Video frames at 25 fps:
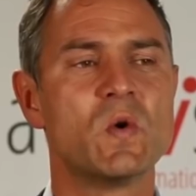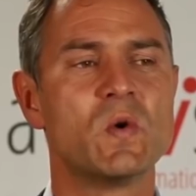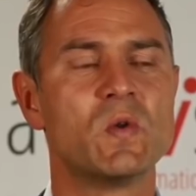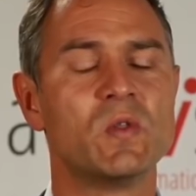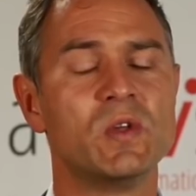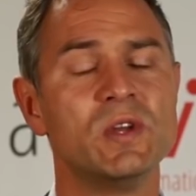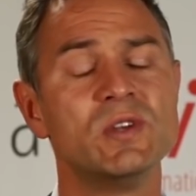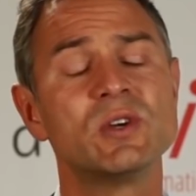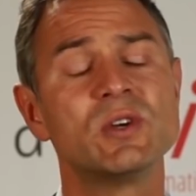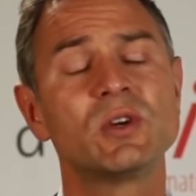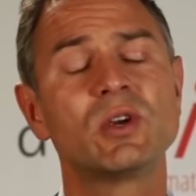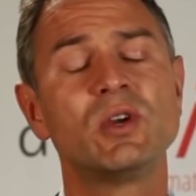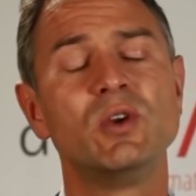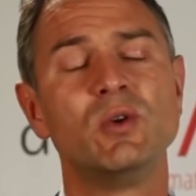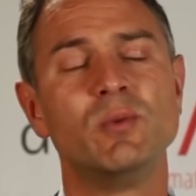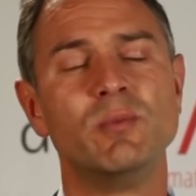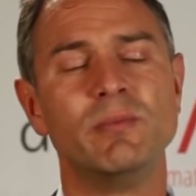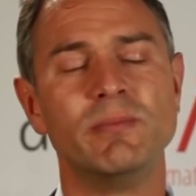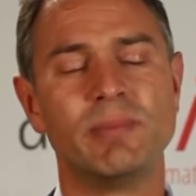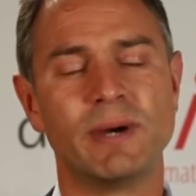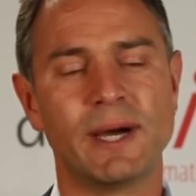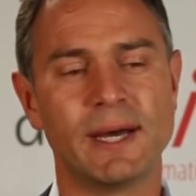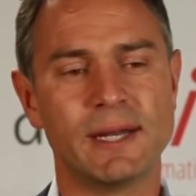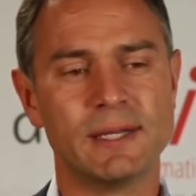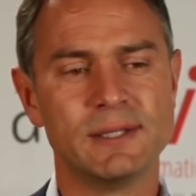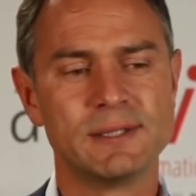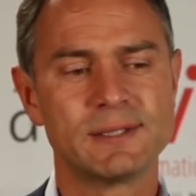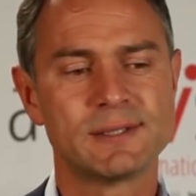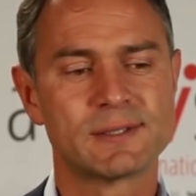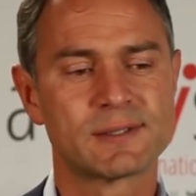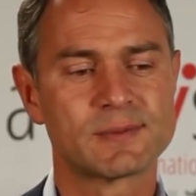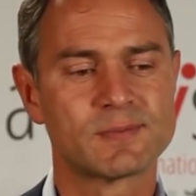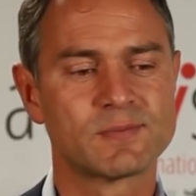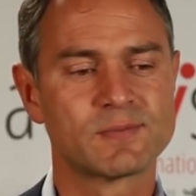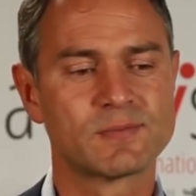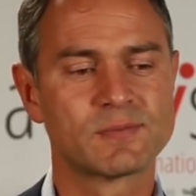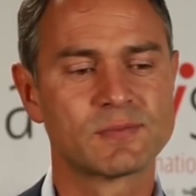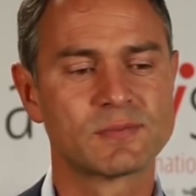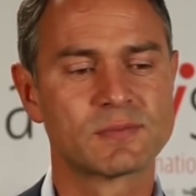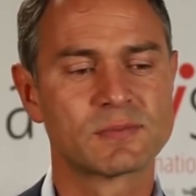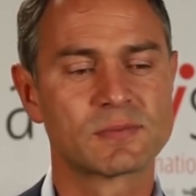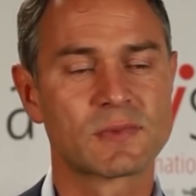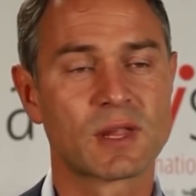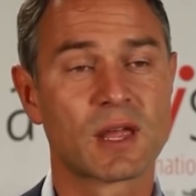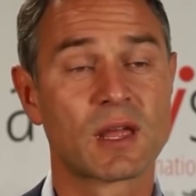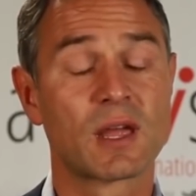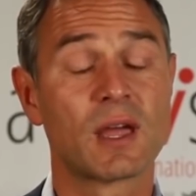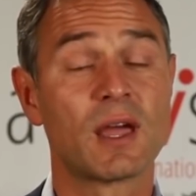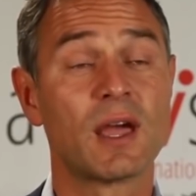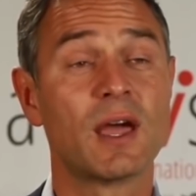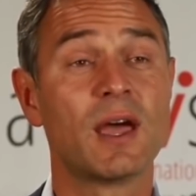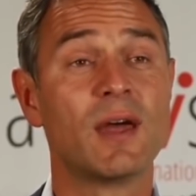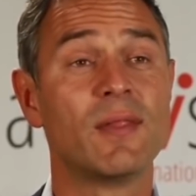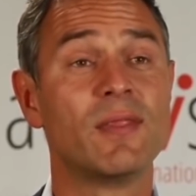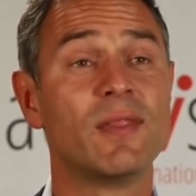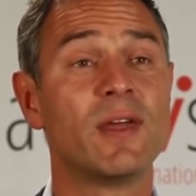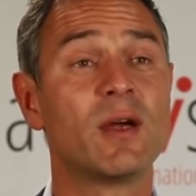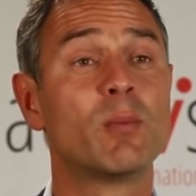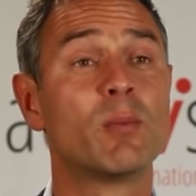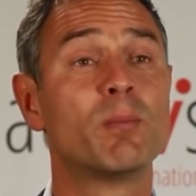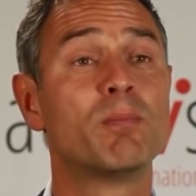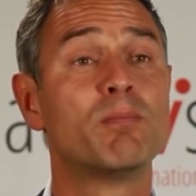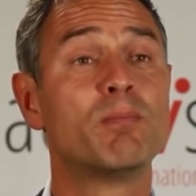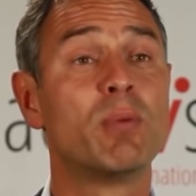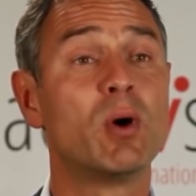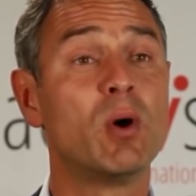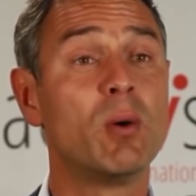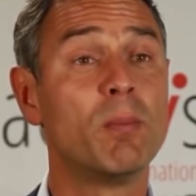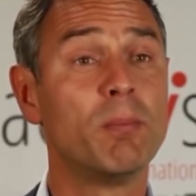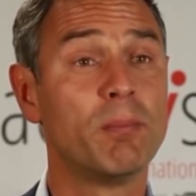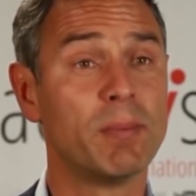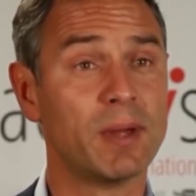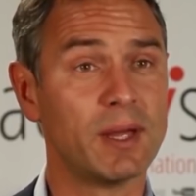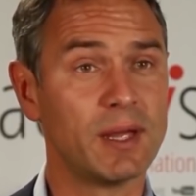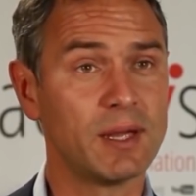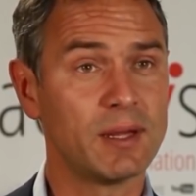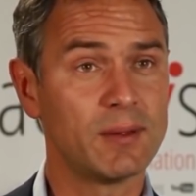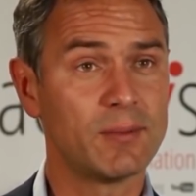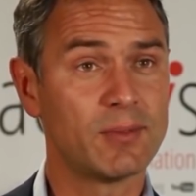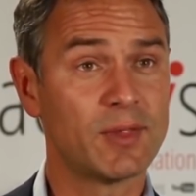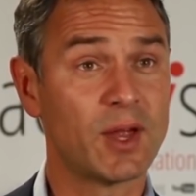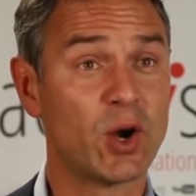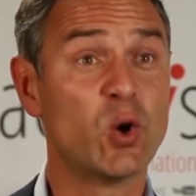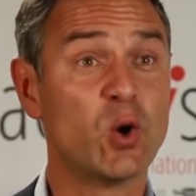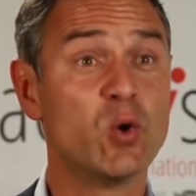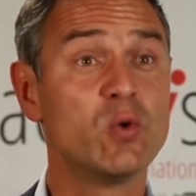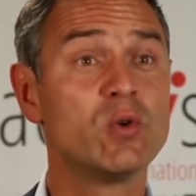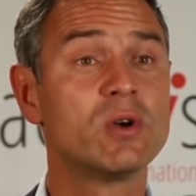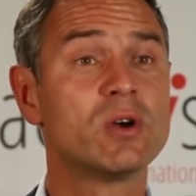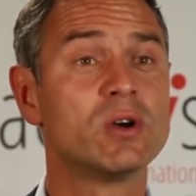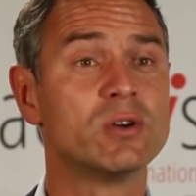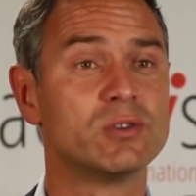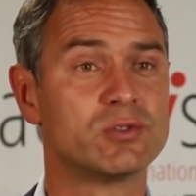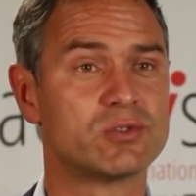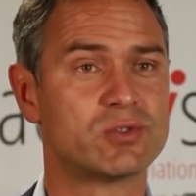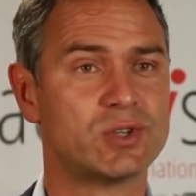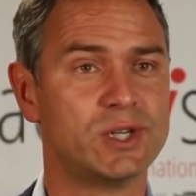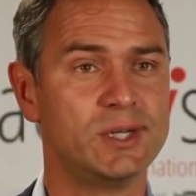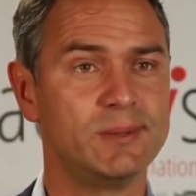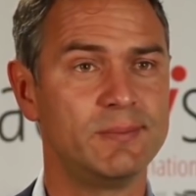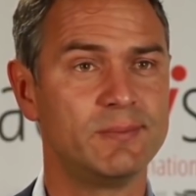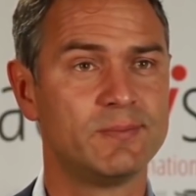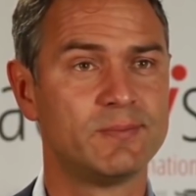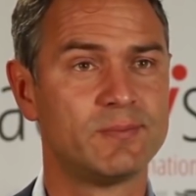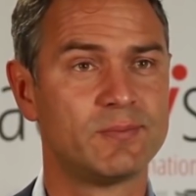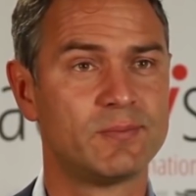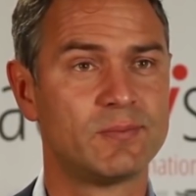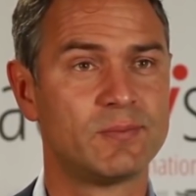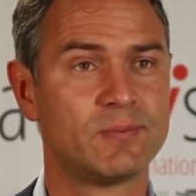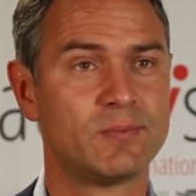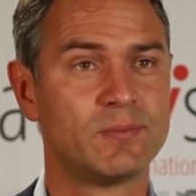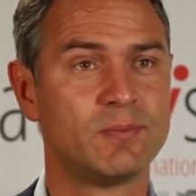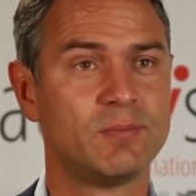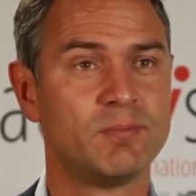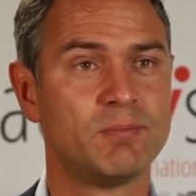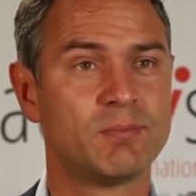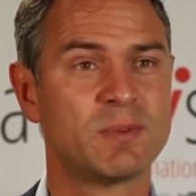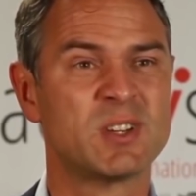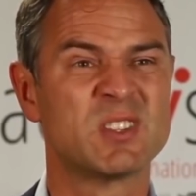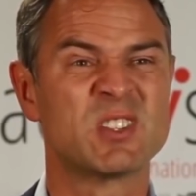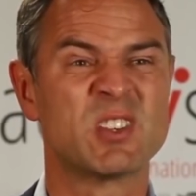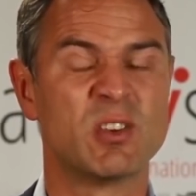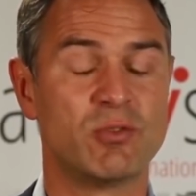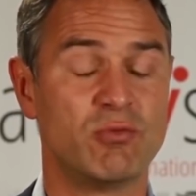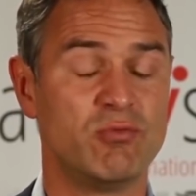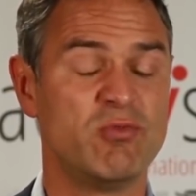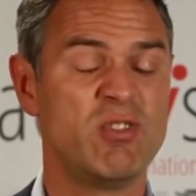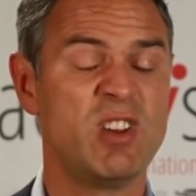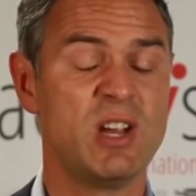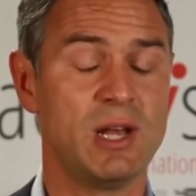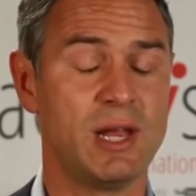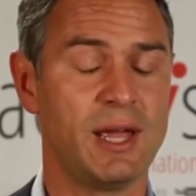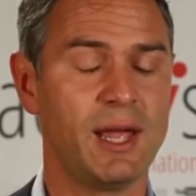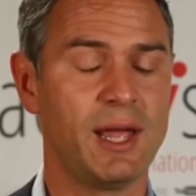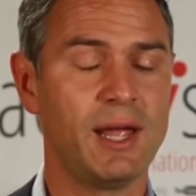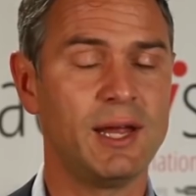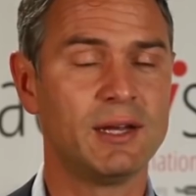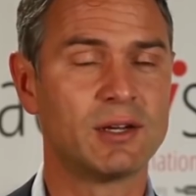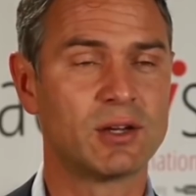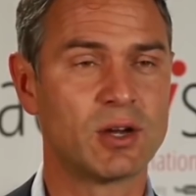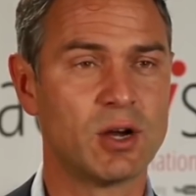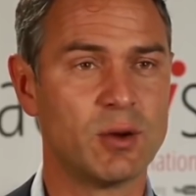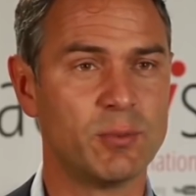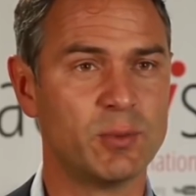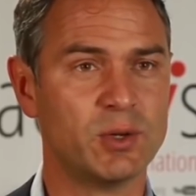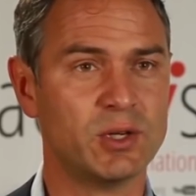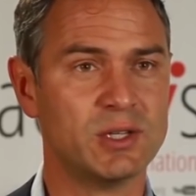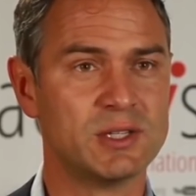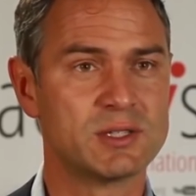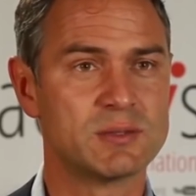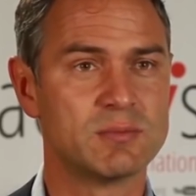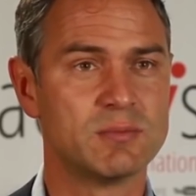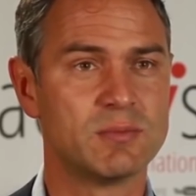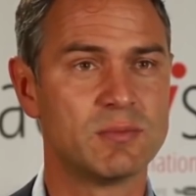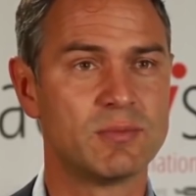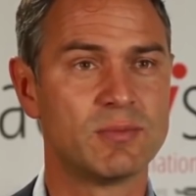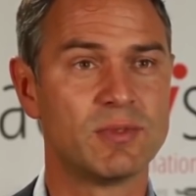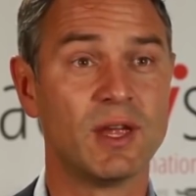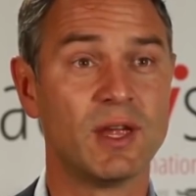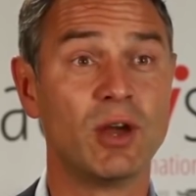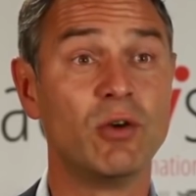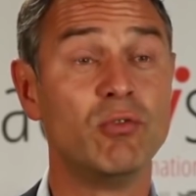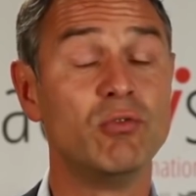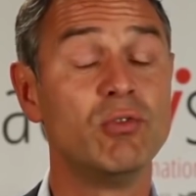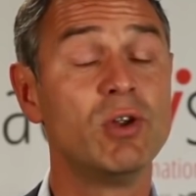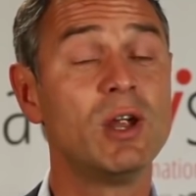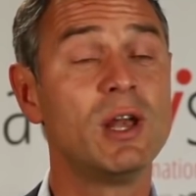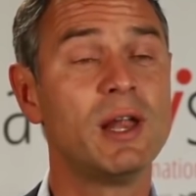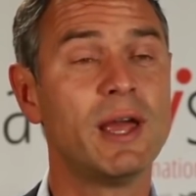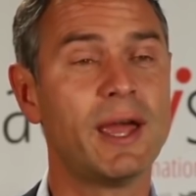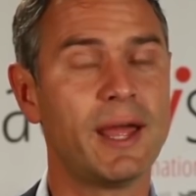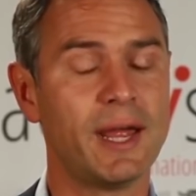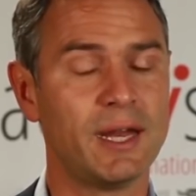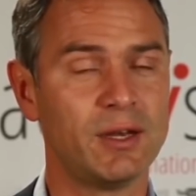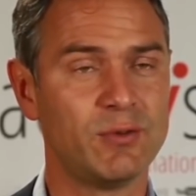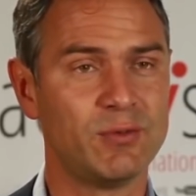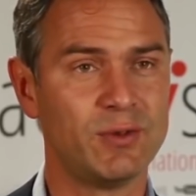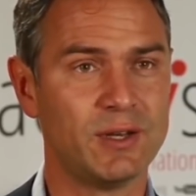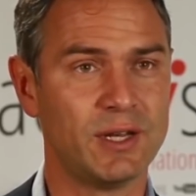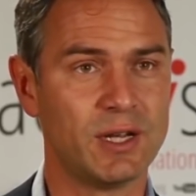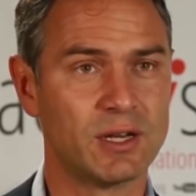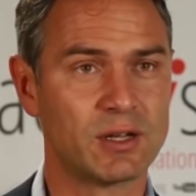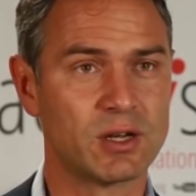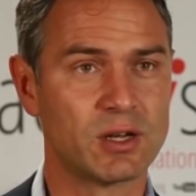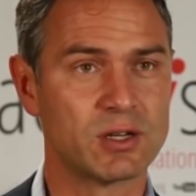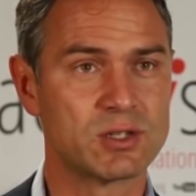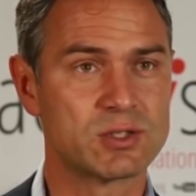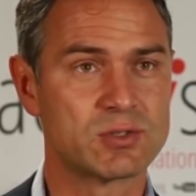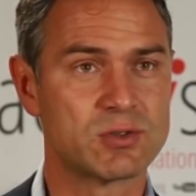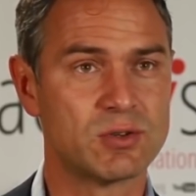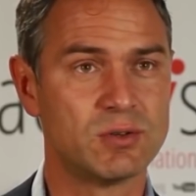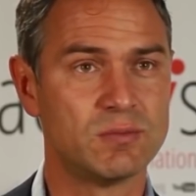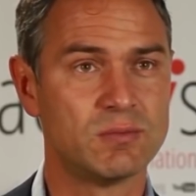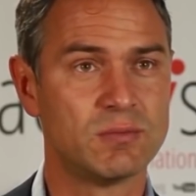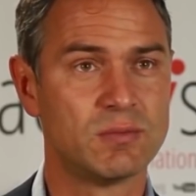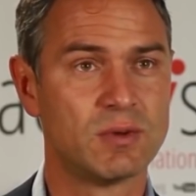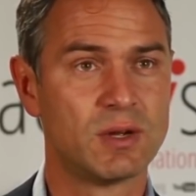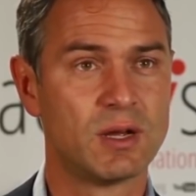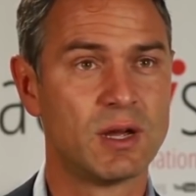these are Cuban pilots, and they're bombing their own country because they really hate communism. They really hate Fidel Castro.